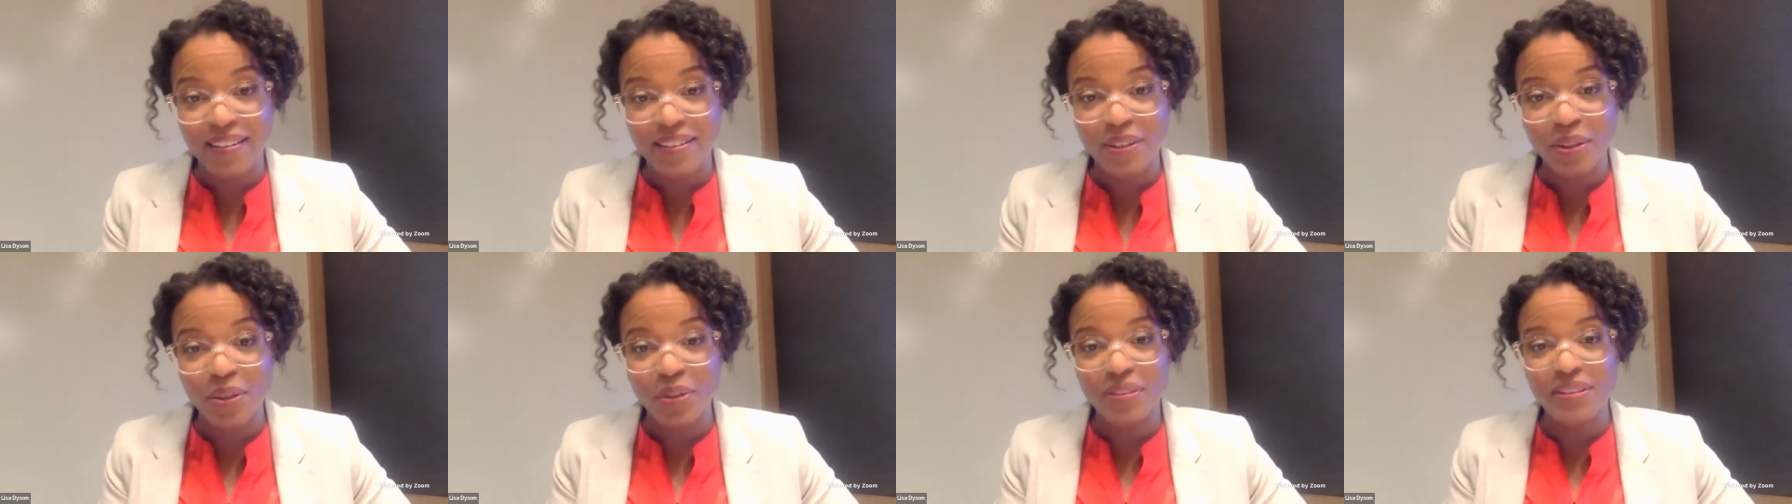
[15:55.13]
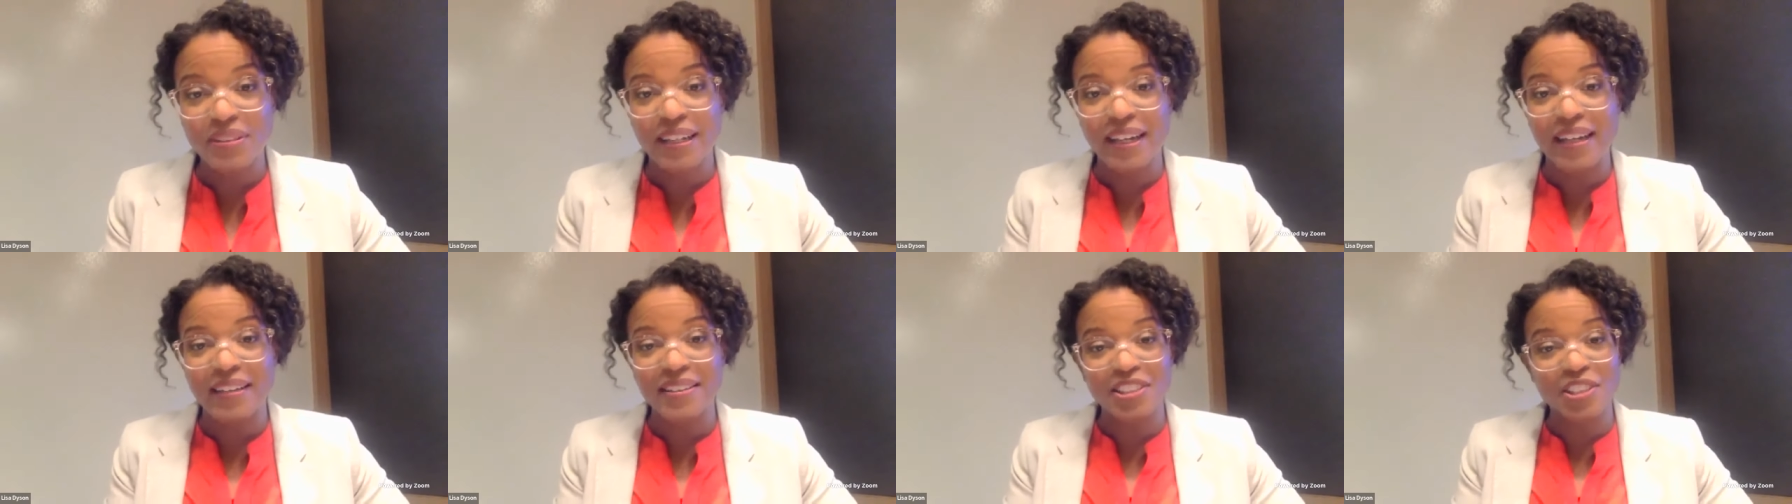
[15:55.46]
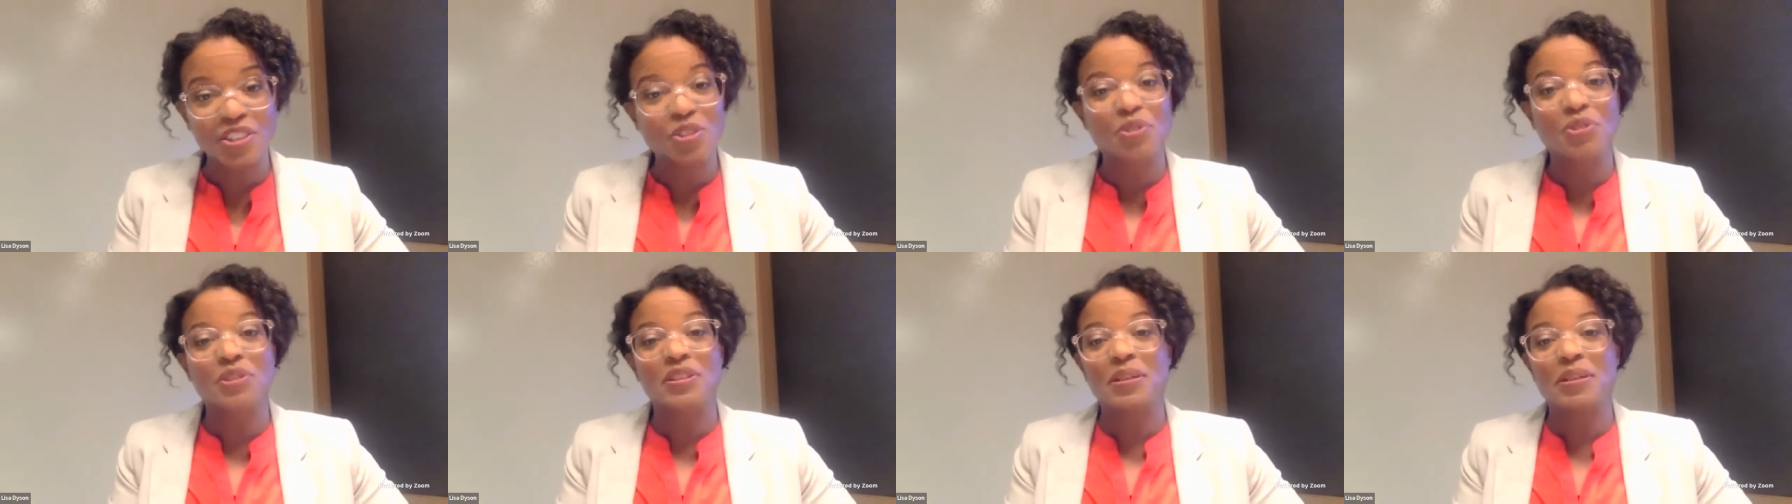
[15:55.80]
So it's not
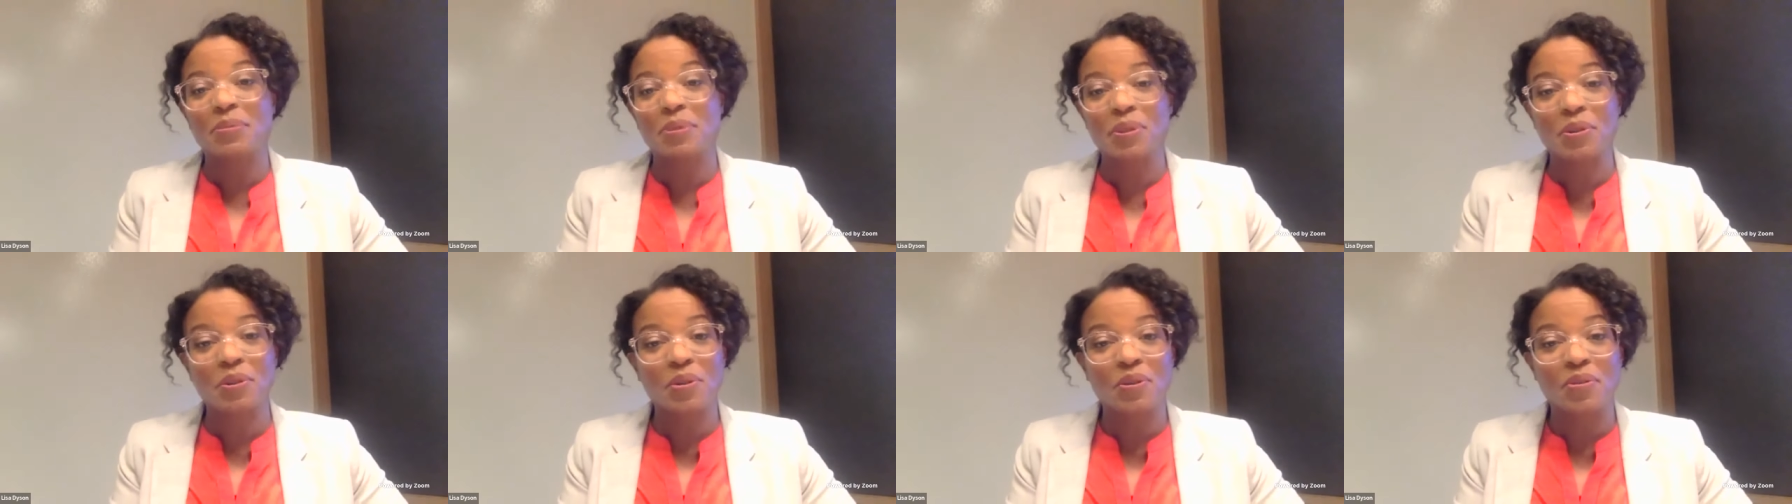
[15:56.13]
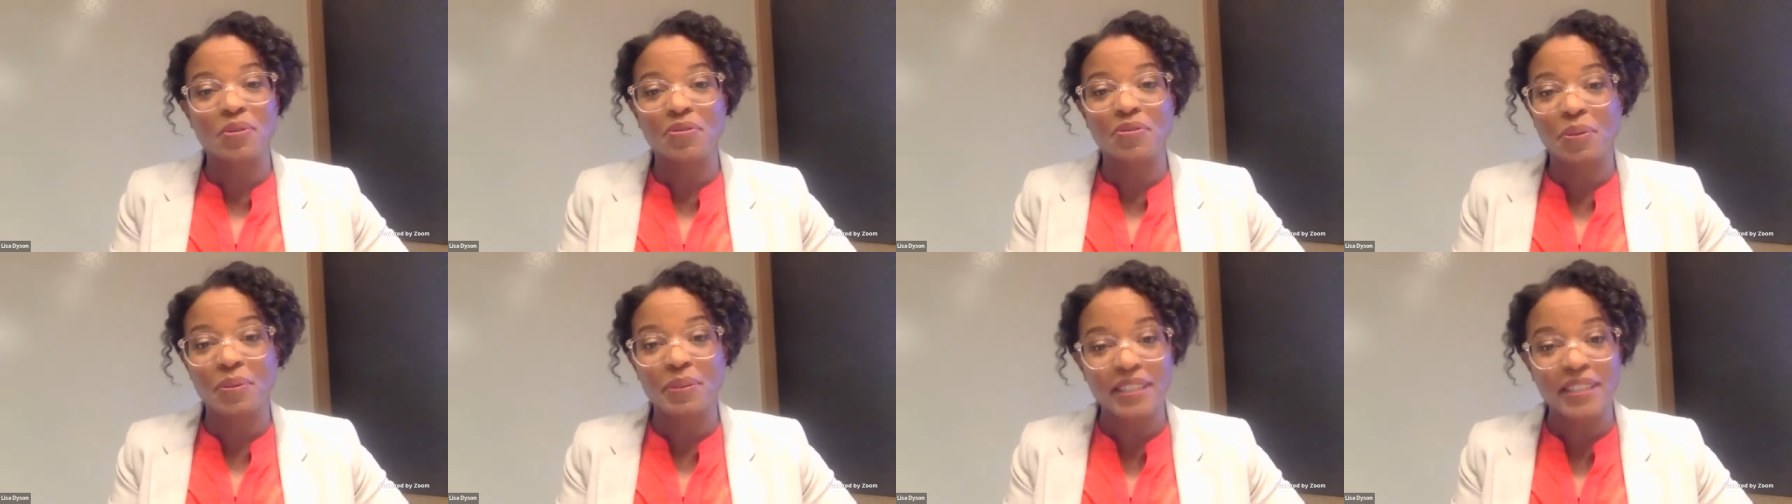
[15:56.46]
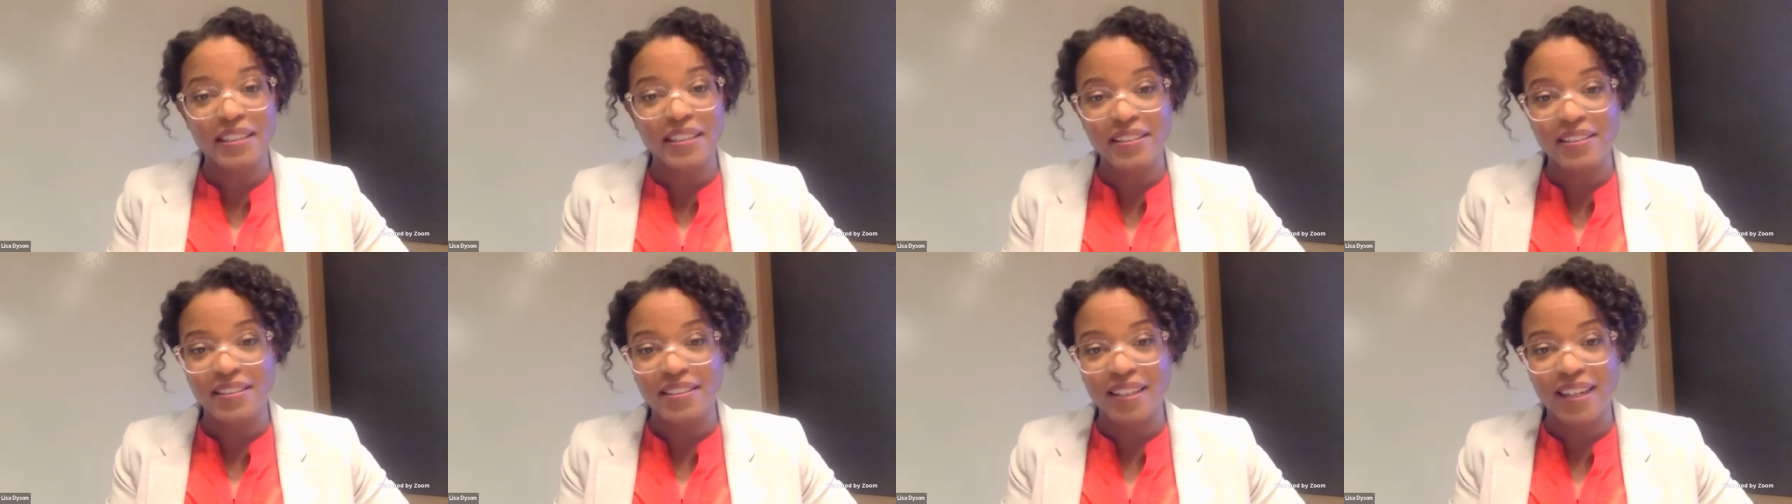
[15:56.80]
just your typical
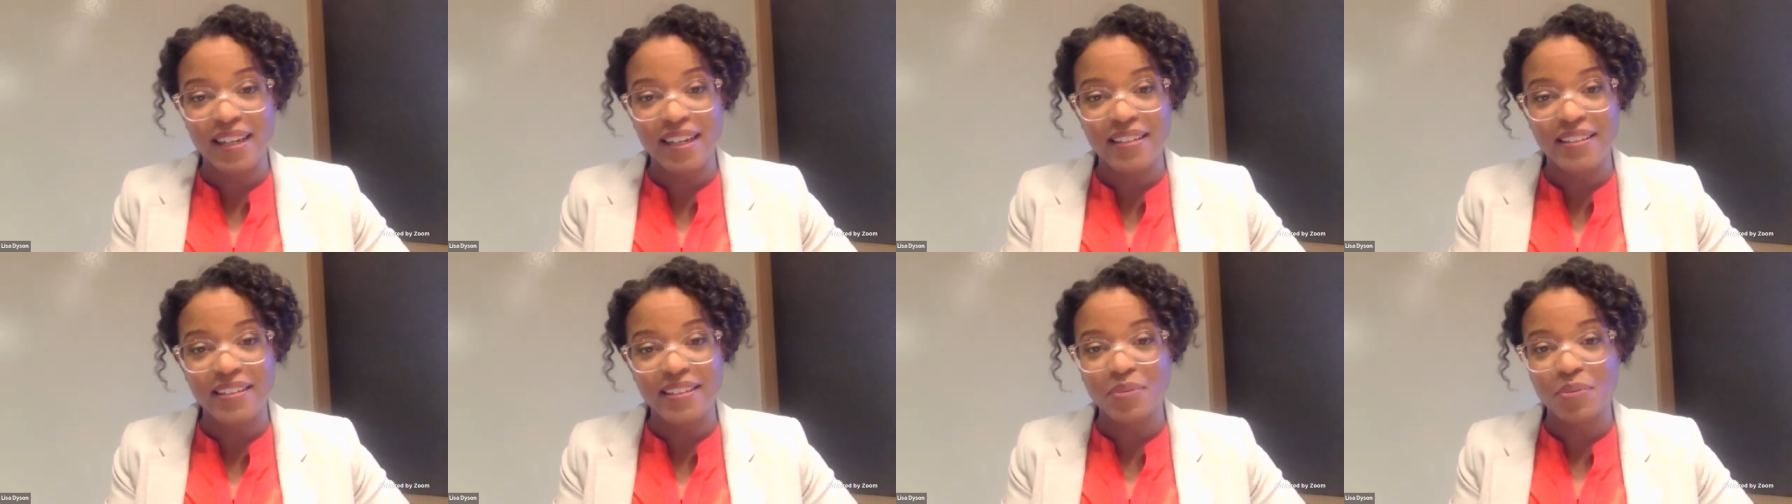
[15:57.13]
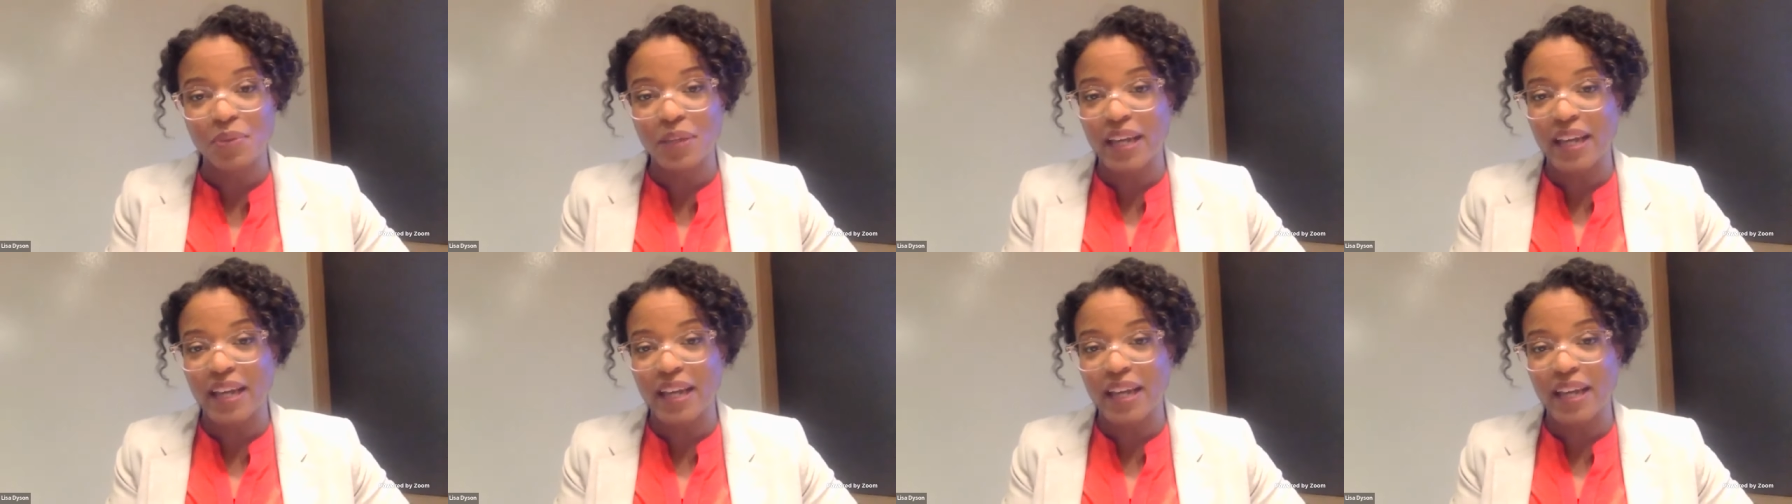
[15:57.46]
fermentation scientist.